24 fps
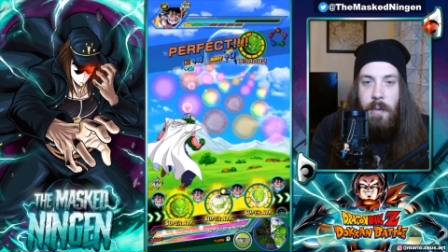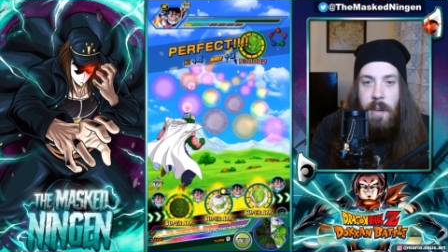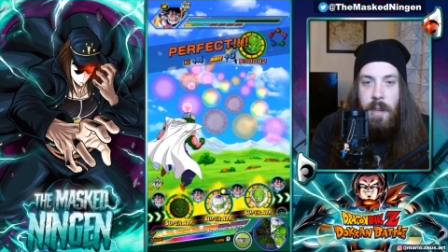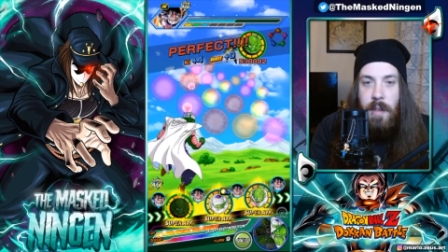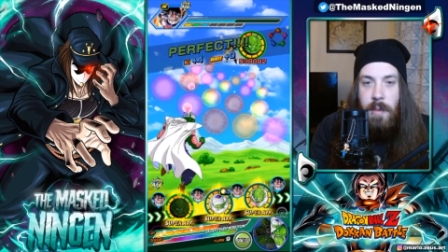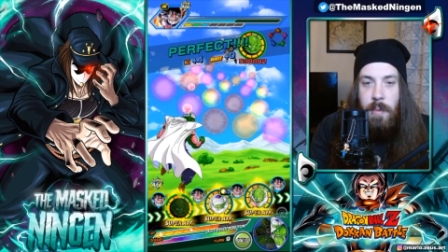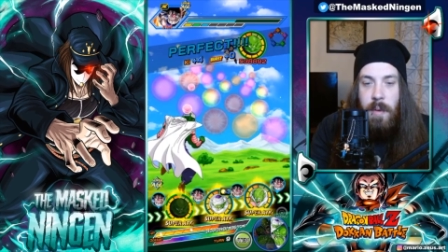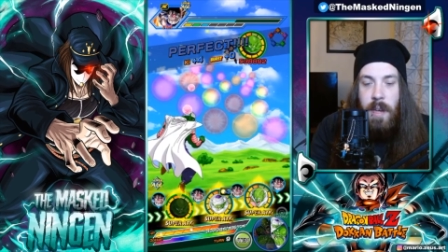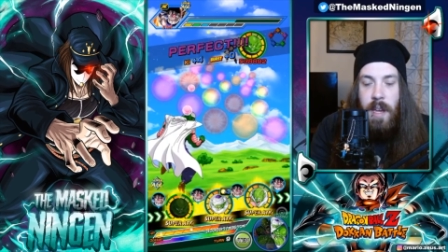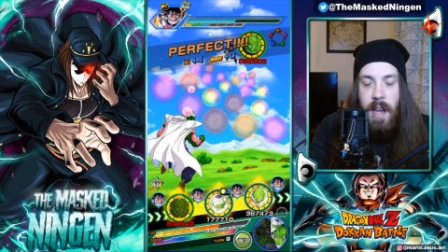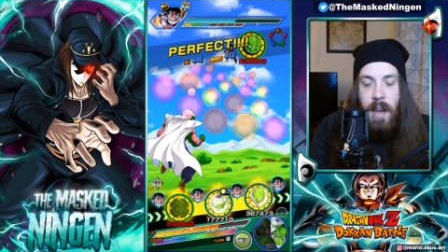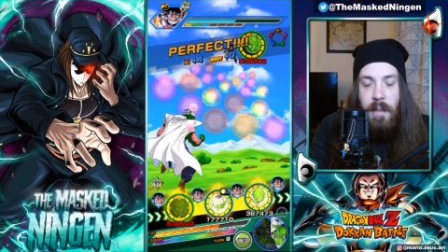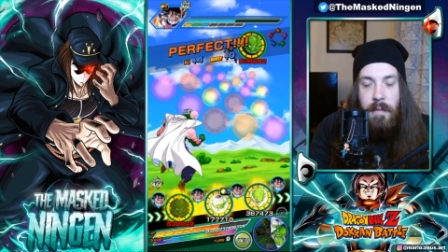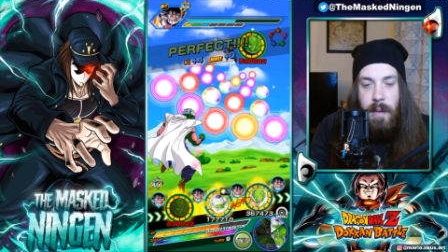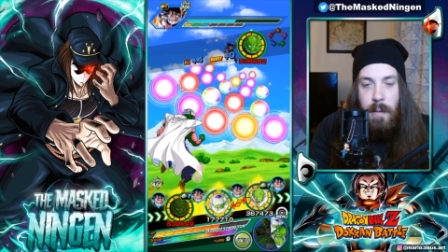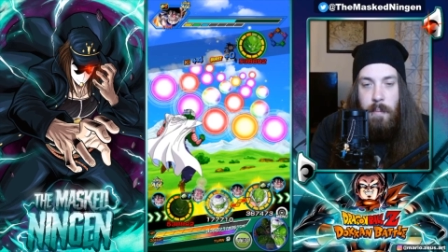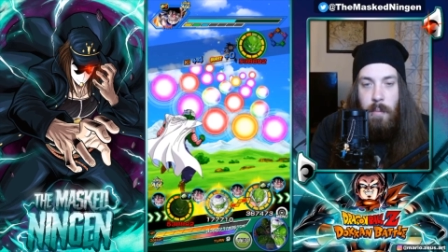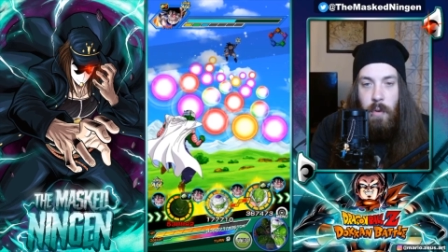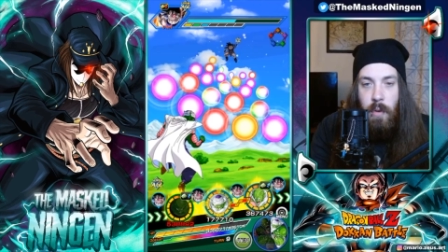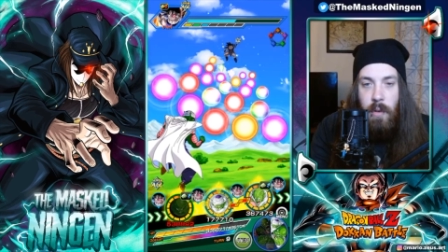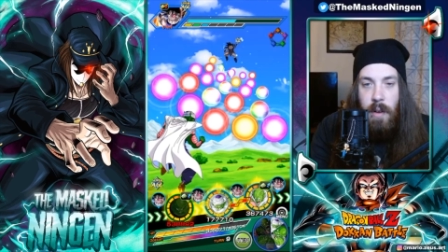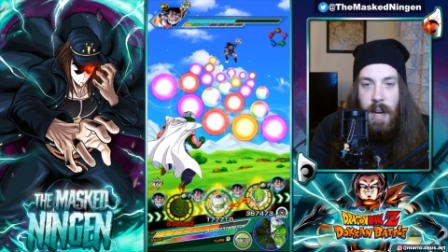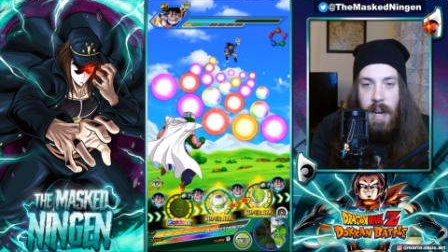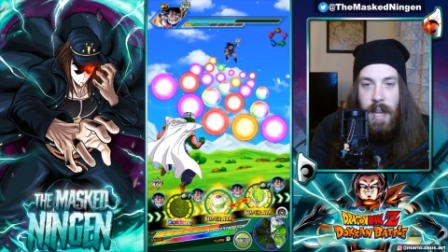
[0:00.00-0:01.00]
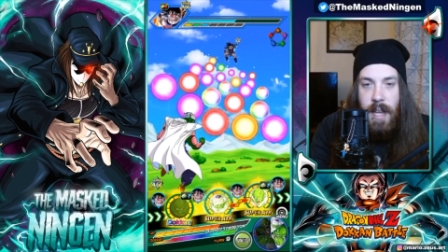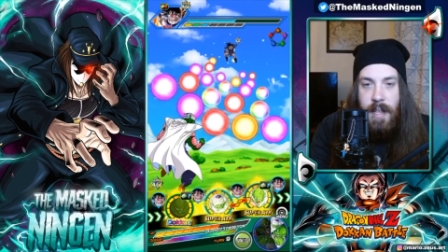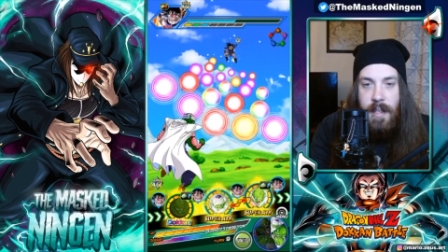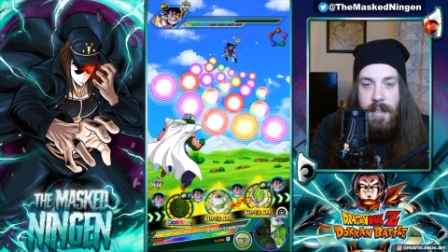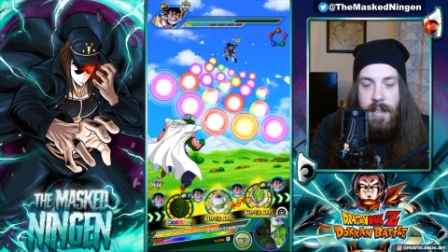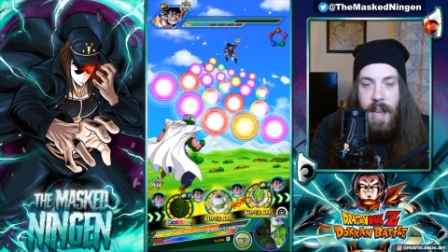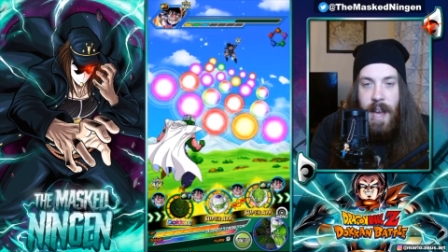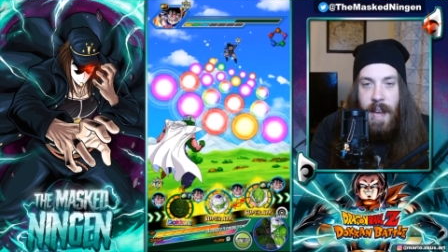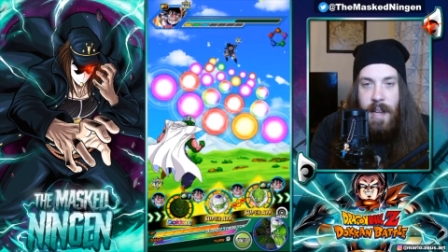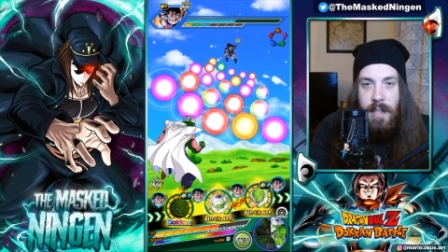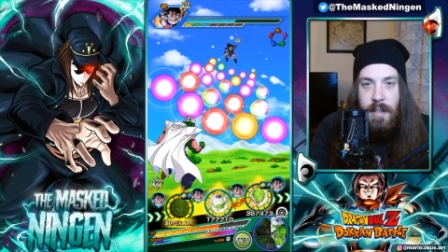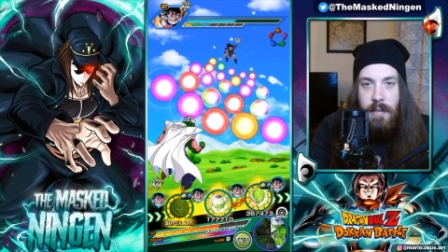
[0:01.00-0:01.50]
Because we're having more
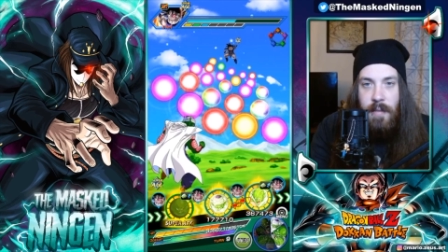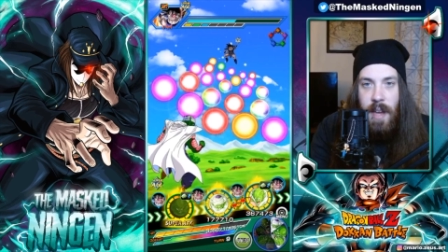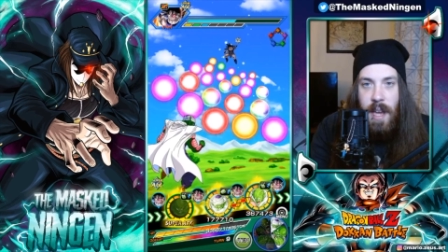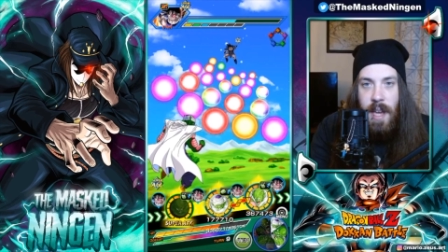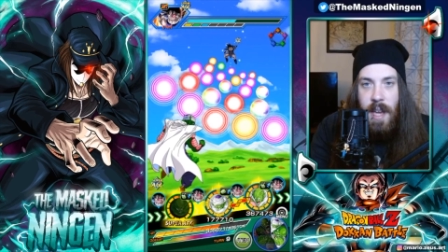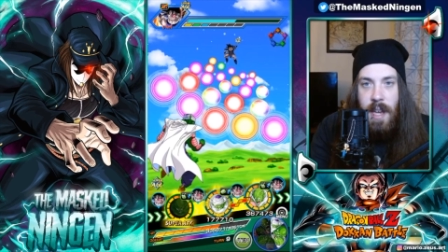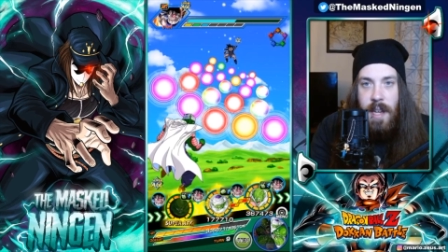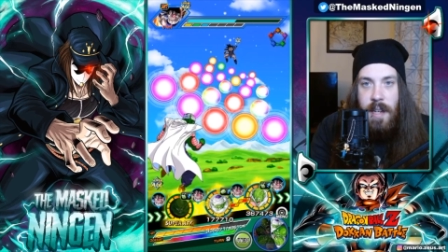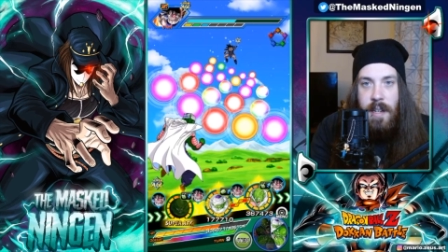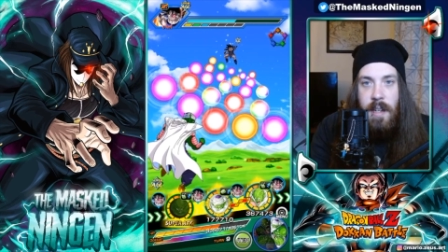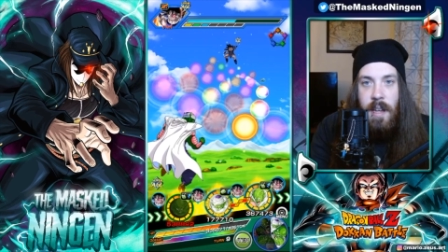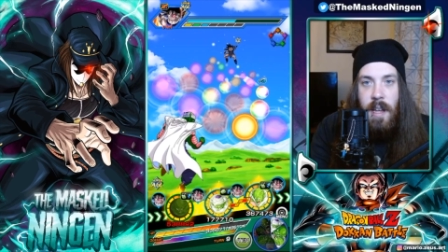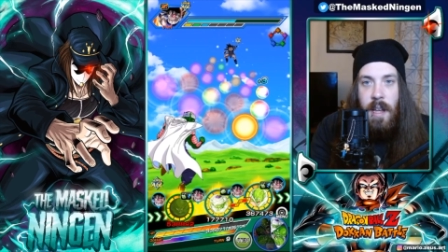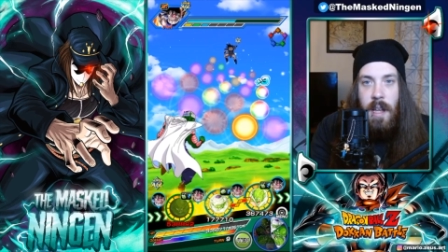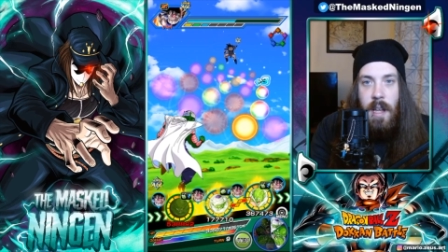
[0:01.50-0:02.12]
links activated.